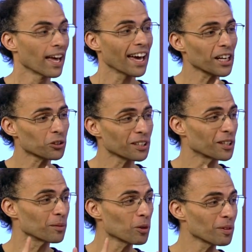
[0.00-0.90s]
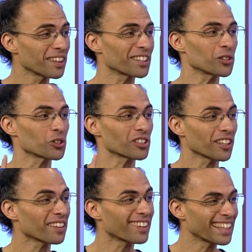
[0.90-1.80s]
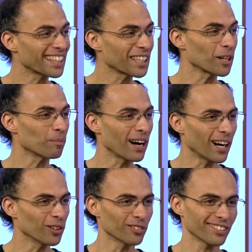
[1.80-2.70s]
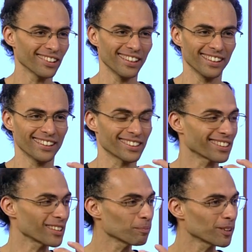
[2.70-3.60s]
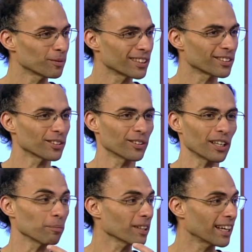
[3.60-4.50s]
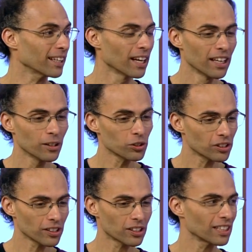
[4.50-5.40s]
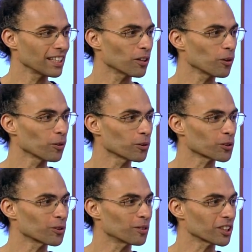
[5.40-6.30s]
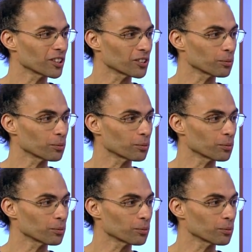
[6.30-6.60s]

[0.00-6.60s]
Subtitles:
Actually, the moment that you start thinking about like a supplement or a plan, you start seeing all those commercials